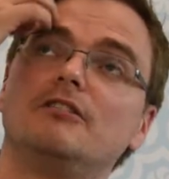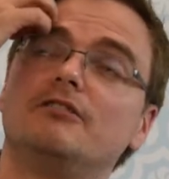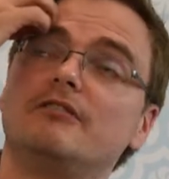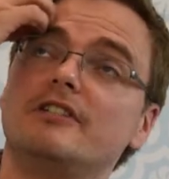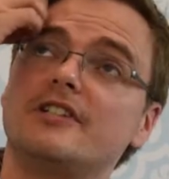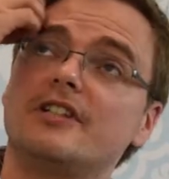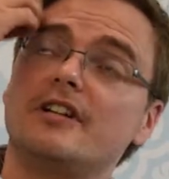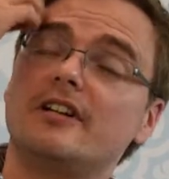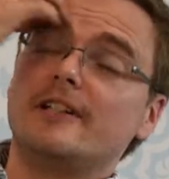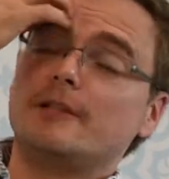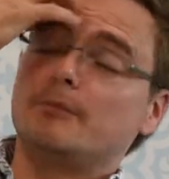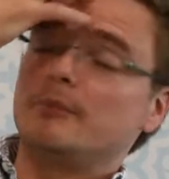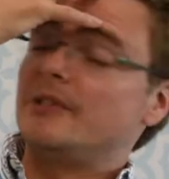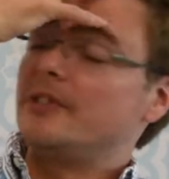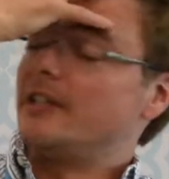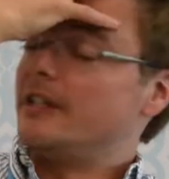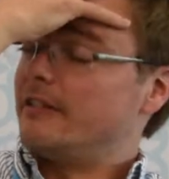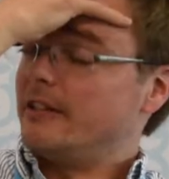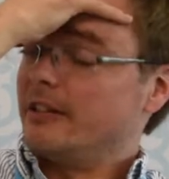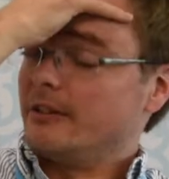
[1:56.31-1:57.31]
research
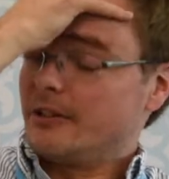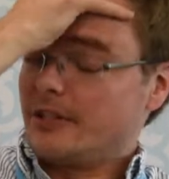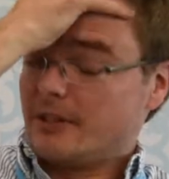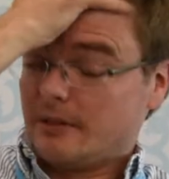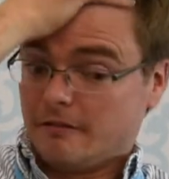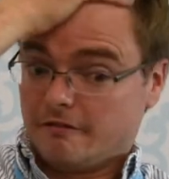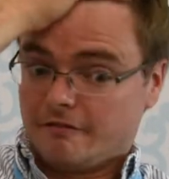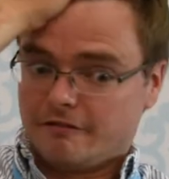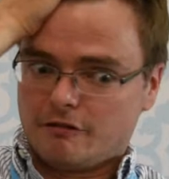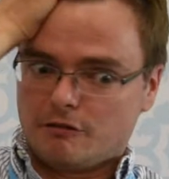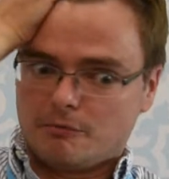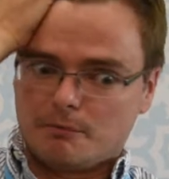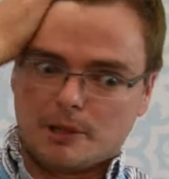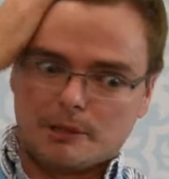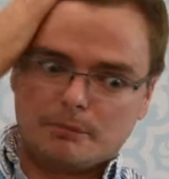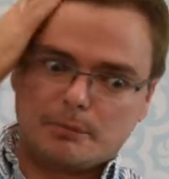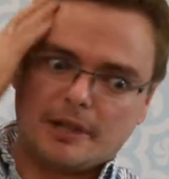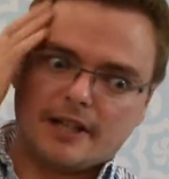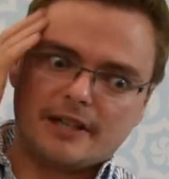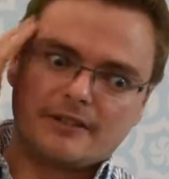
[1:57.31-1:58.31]
material to inform my
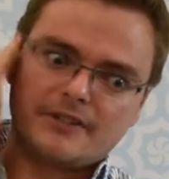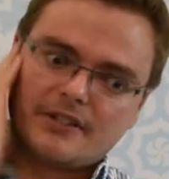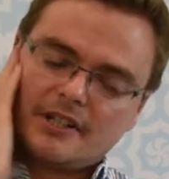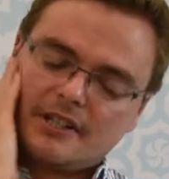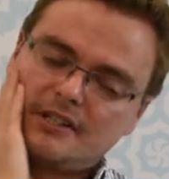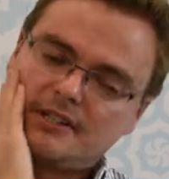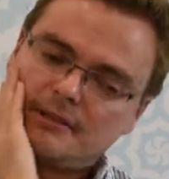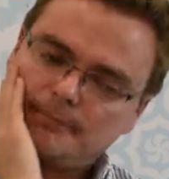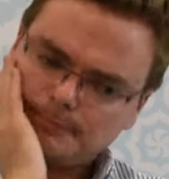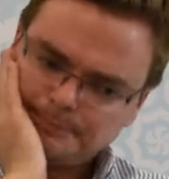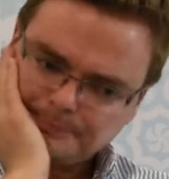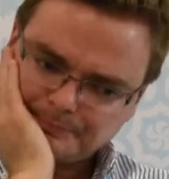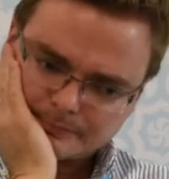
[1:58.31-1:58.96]
practice.